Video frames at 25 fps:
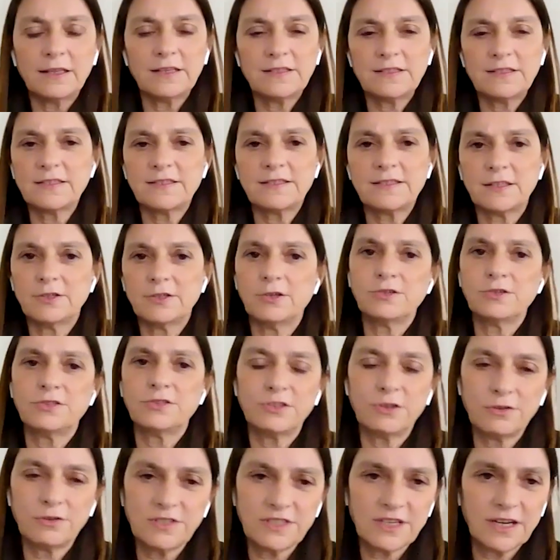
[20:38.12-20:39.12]
this is not
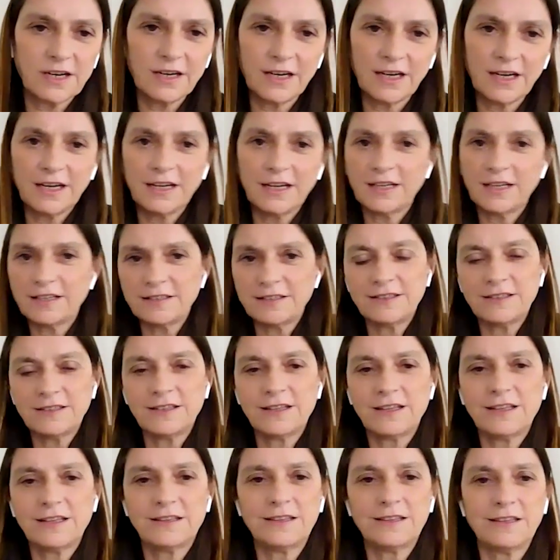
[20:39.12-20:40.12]

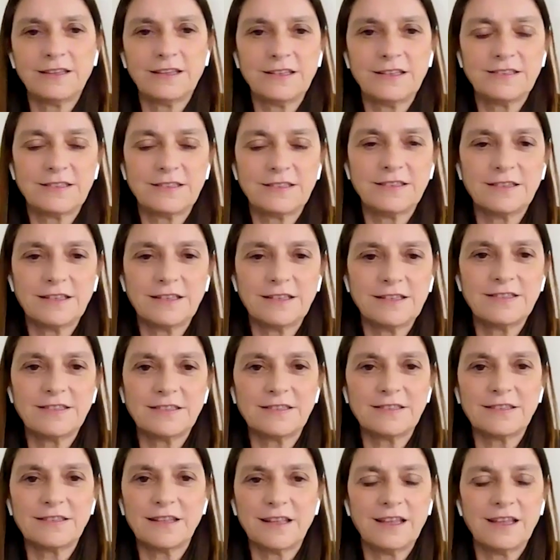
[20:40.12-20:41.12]
geoengineering, this
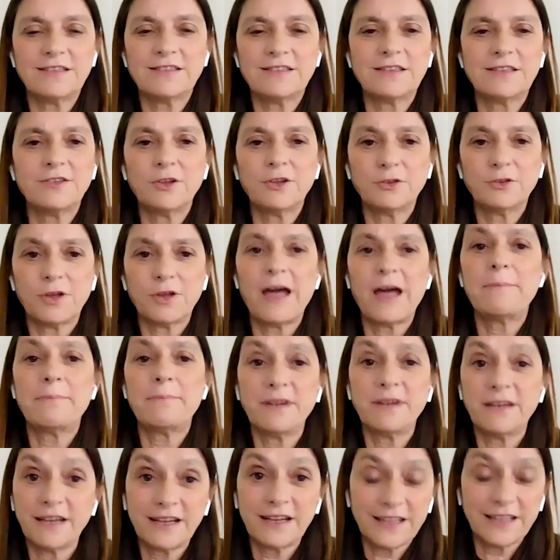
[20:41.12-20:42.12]
is not
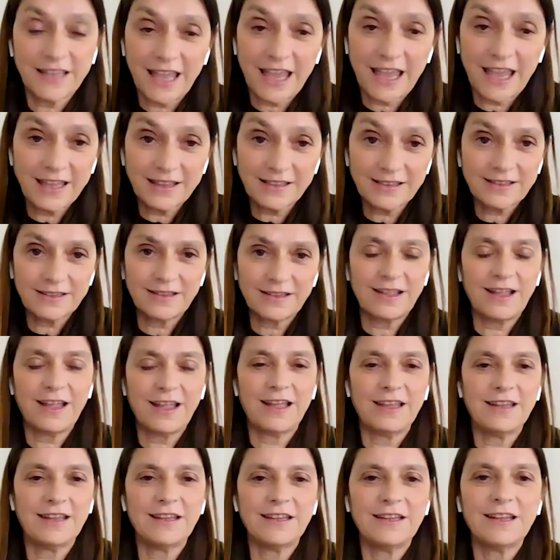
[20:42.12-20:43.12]
happening yet,
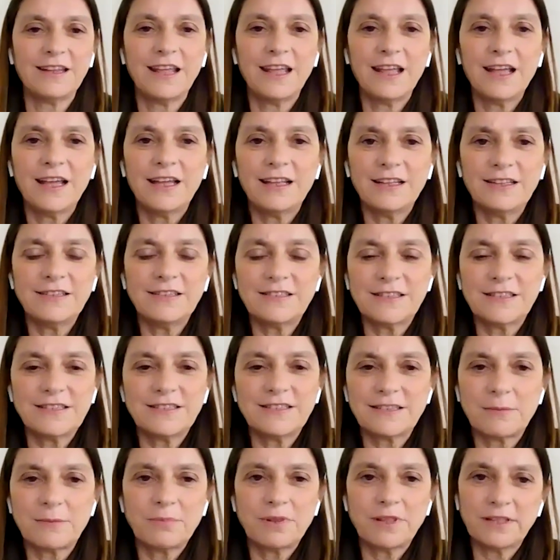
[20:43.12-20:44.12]
and this
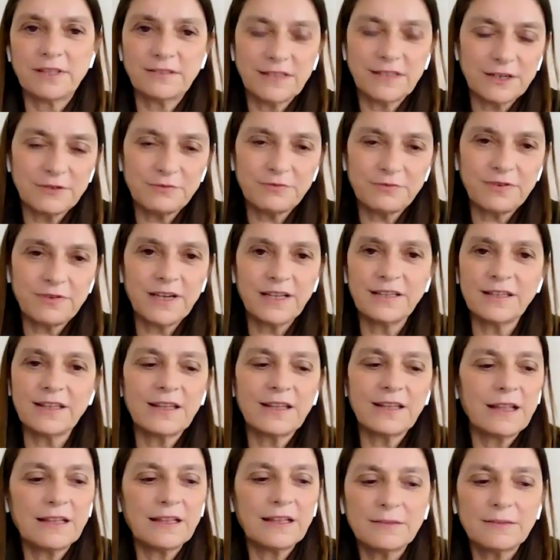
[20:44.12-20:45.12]
is something different.
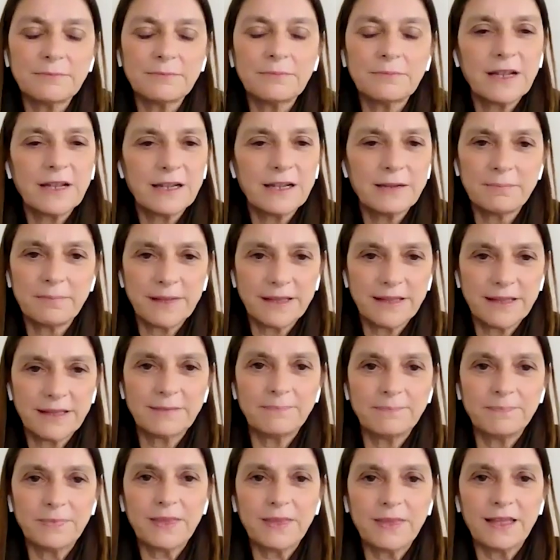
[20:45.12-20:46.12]
And well, but
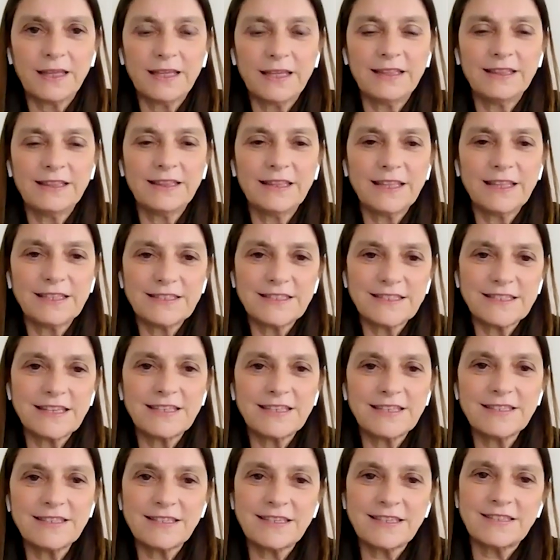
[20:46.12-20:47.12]
in that
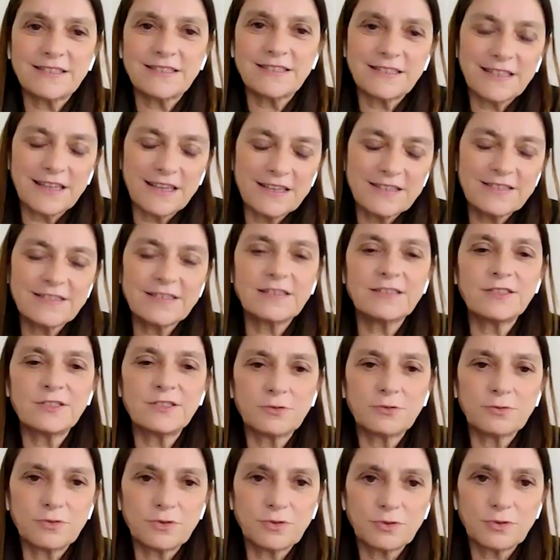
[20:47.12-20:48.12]
sense, it's easier
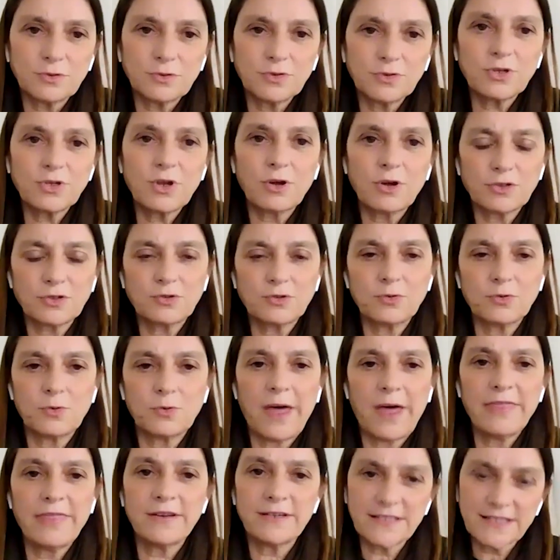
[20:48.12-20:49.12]
to talk to
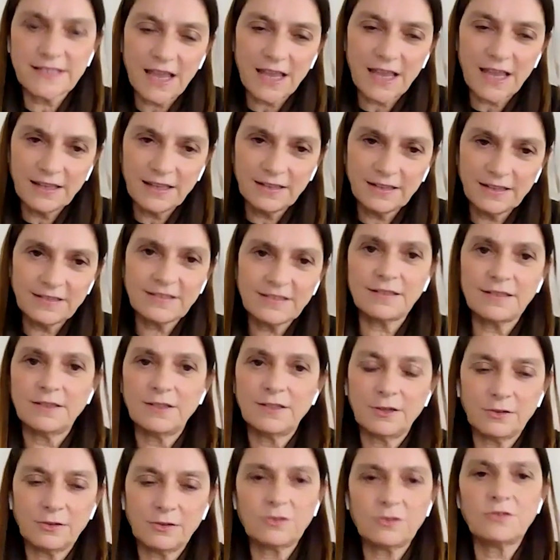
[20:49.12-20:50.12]
other scientists,
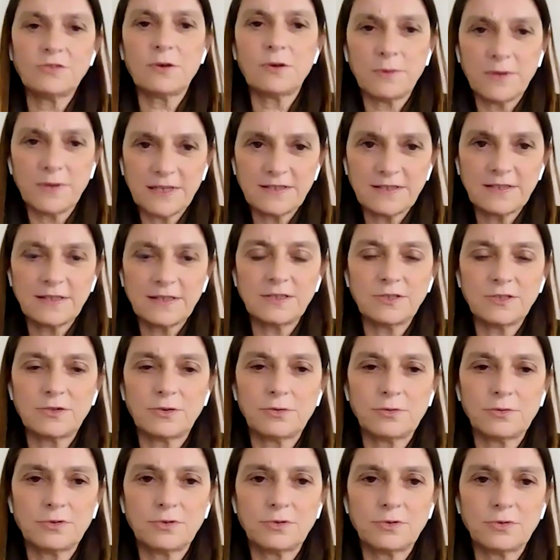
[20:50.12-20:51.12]
not so easy
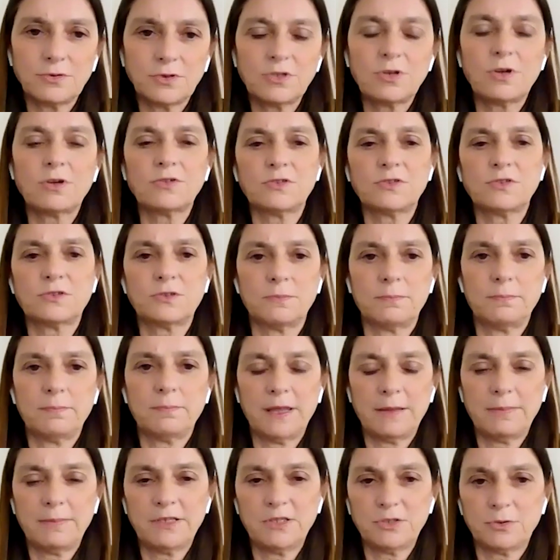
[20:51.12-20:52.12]
to talk
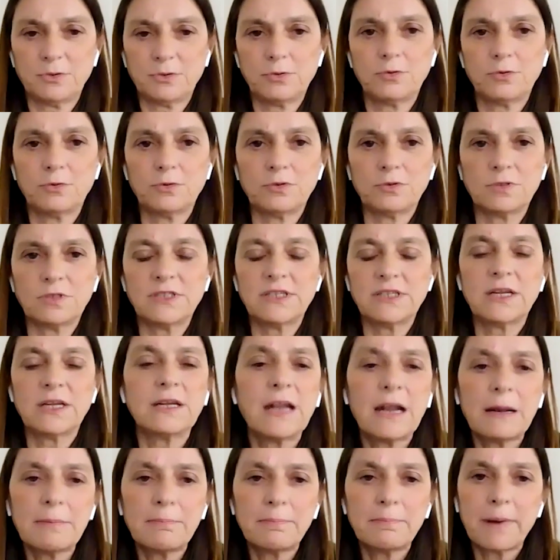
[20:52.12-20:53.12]
maybe to
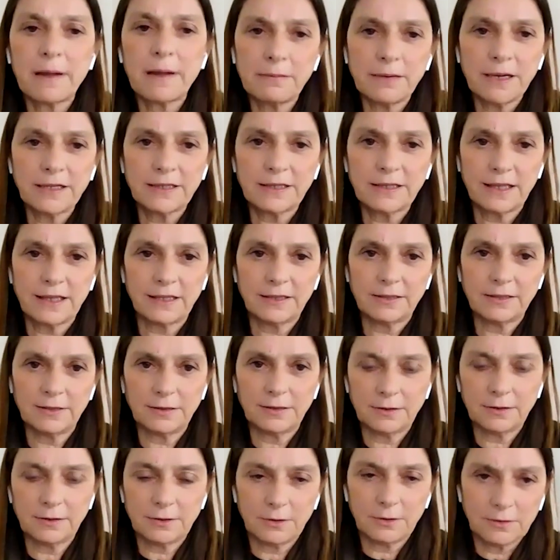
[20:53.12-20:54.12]
general public that
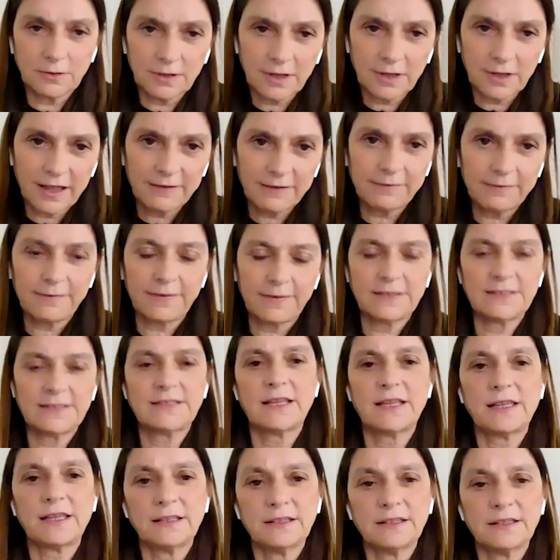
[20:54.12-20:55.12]
don't have a
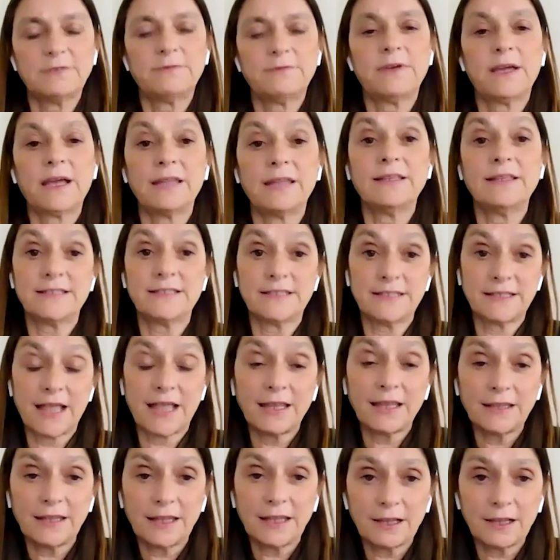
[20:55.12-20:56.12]
scientific
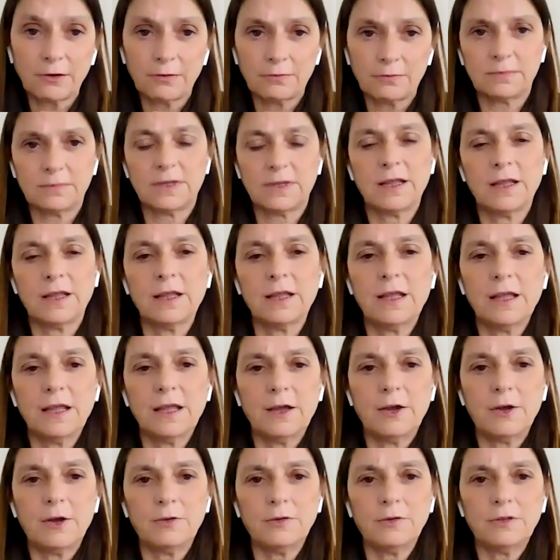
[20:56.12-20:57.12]
understanding
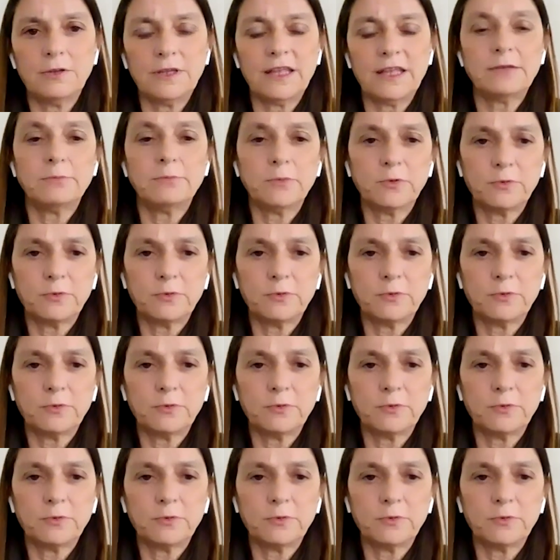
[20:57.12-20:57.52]
on the